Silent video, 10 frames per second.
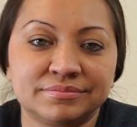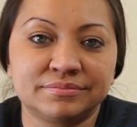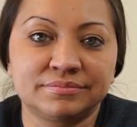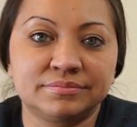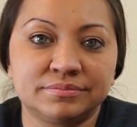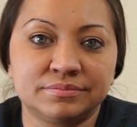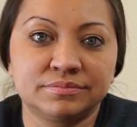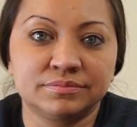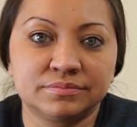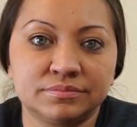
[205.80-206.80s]

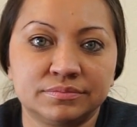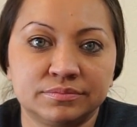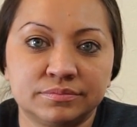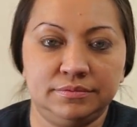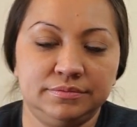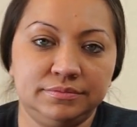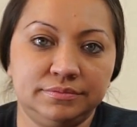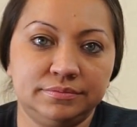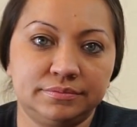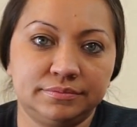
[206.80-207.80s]

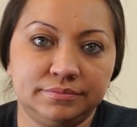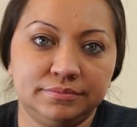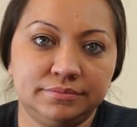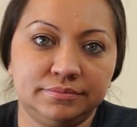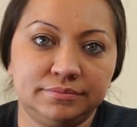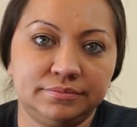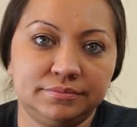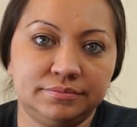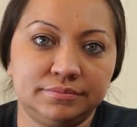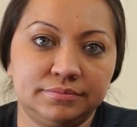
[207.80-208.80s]

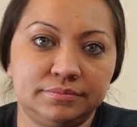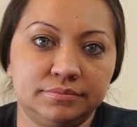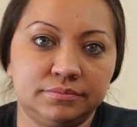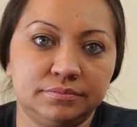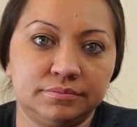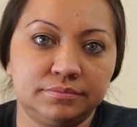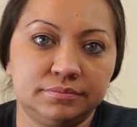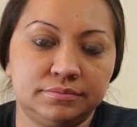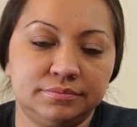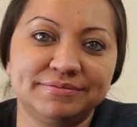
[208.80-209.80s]

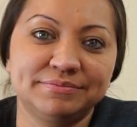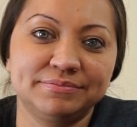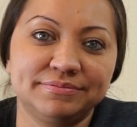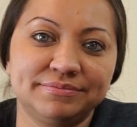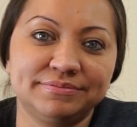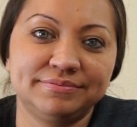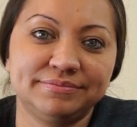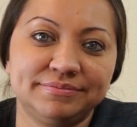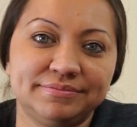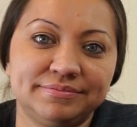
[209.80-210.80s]

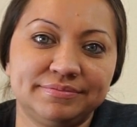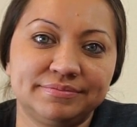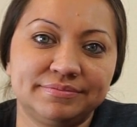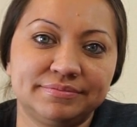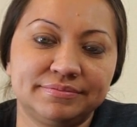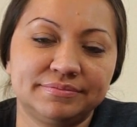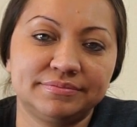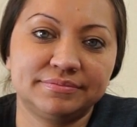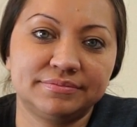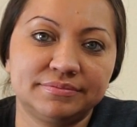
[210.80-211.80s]

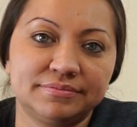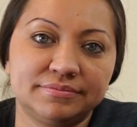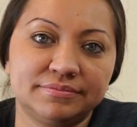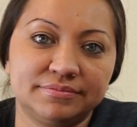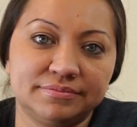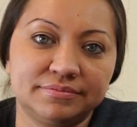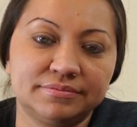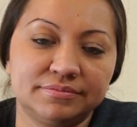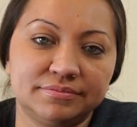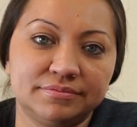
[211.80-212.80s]

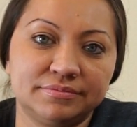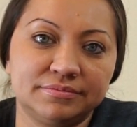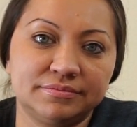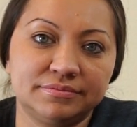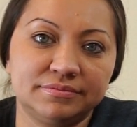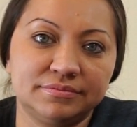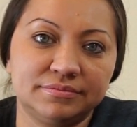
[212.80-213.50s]
[no speech]